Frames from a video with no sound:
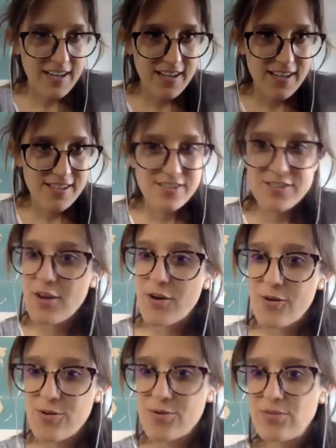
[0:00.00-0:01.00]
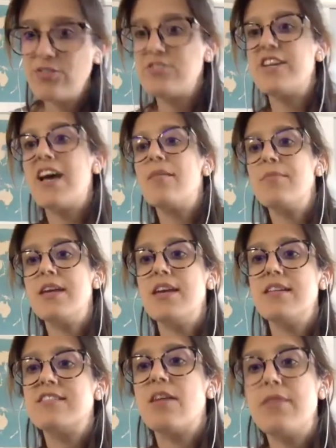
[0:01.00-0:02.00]
So
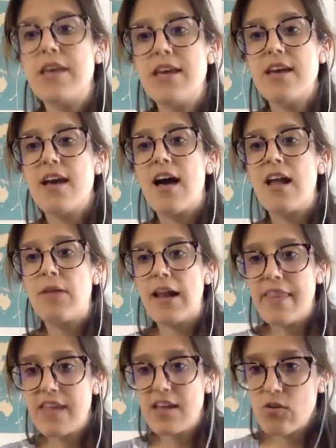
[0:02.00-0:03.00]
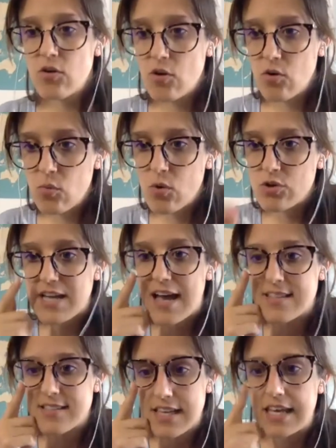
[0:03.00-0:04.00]
Xavier Albaladejo was
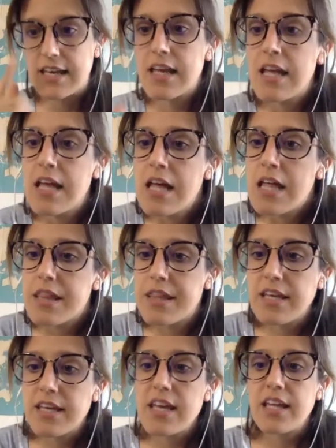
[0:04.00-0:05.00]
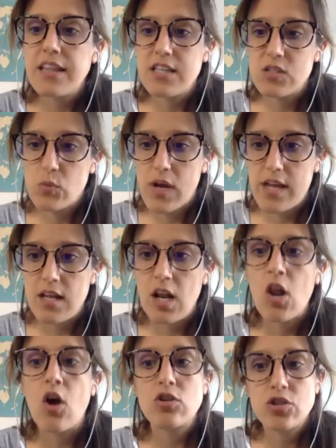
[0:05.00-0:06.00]
asking, thinking in this way,
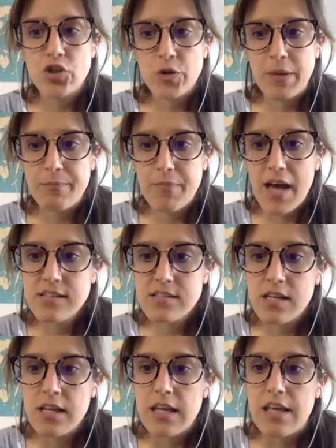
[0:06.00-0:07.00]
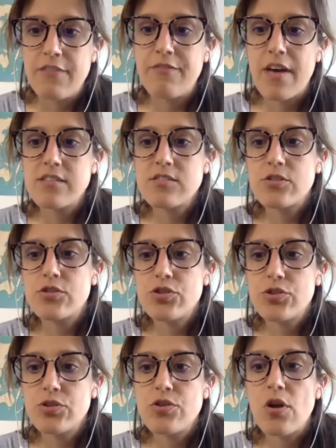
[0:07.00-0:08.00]
long-term impact, investors
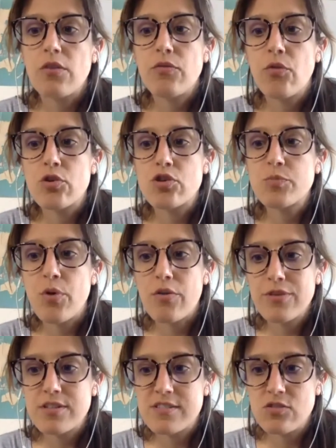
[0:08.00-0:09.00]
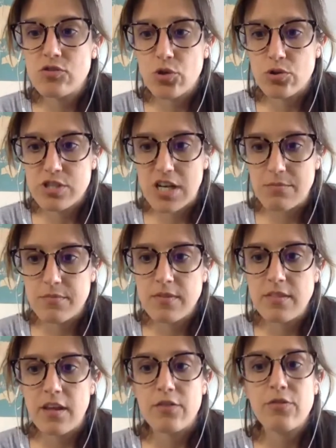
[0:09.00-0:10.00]
should not force profits in short time,
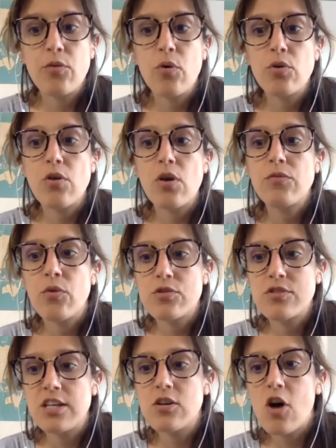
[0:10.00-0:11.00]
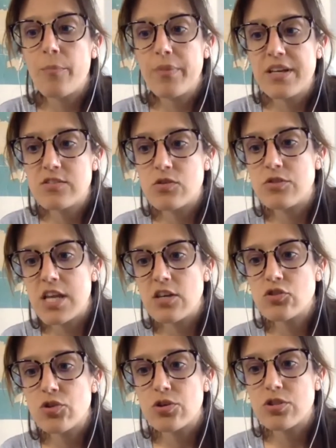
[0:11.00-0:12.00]
therefore not forcing companies to take
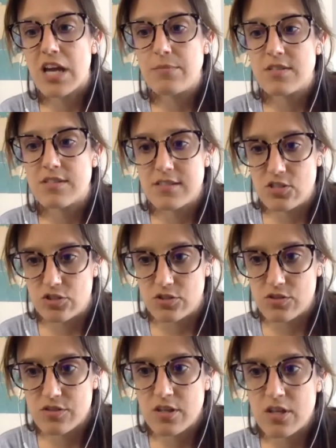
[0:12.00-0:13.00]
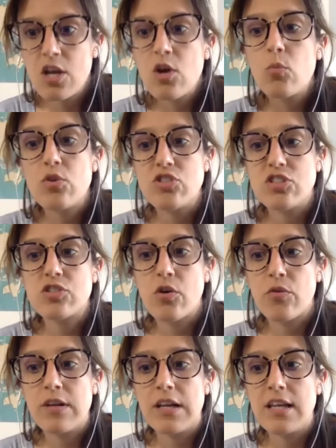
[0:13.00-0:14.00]
short-time decisions, which is
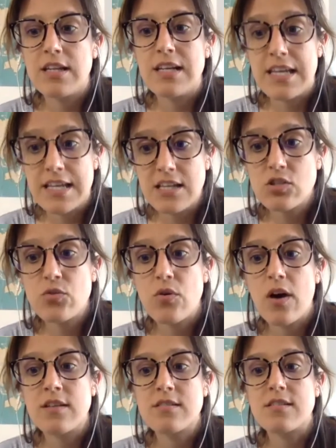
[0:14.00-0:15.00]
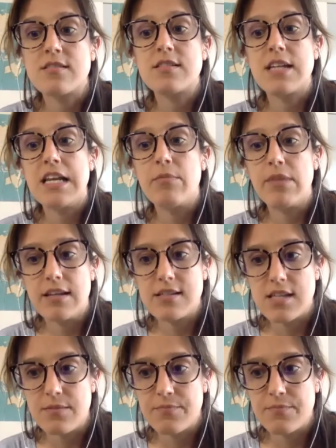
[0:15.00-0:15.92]
currently leading to unsustainability.